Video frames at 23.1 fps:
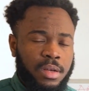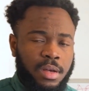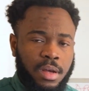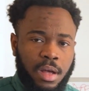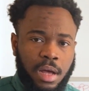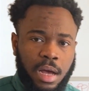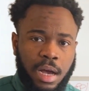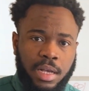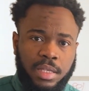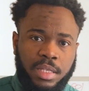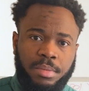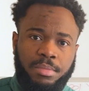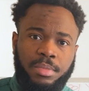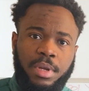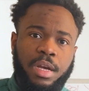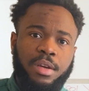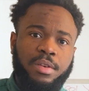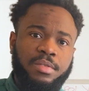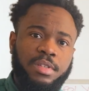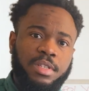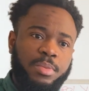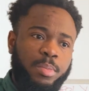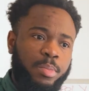ask them that you
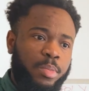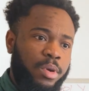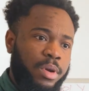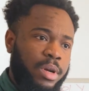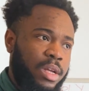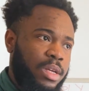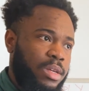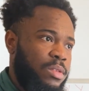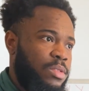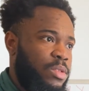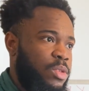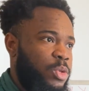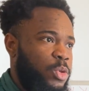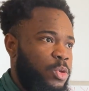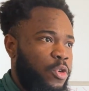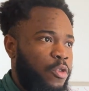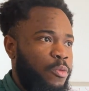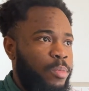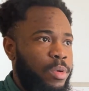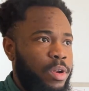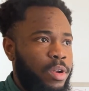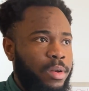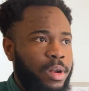need money,
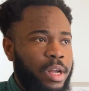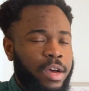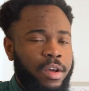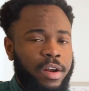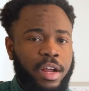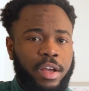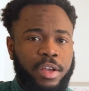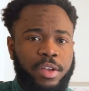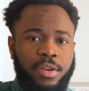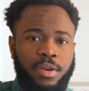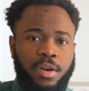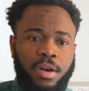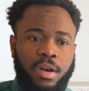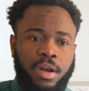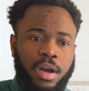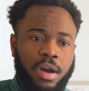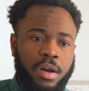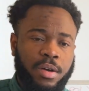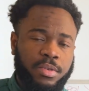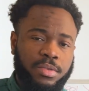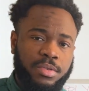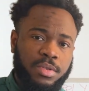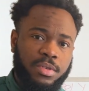12 million naira in your
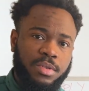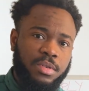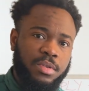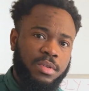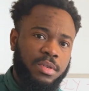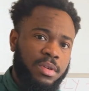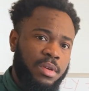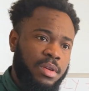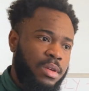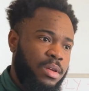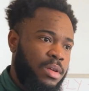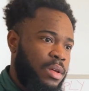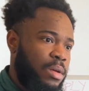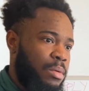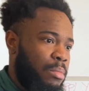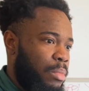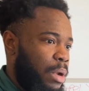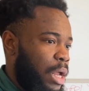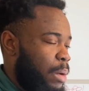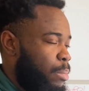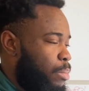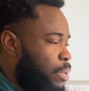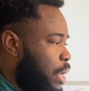accounts,
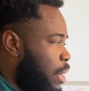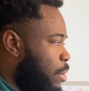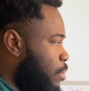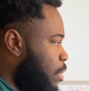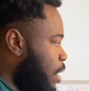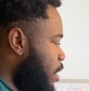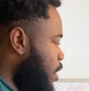blah, blah, blah.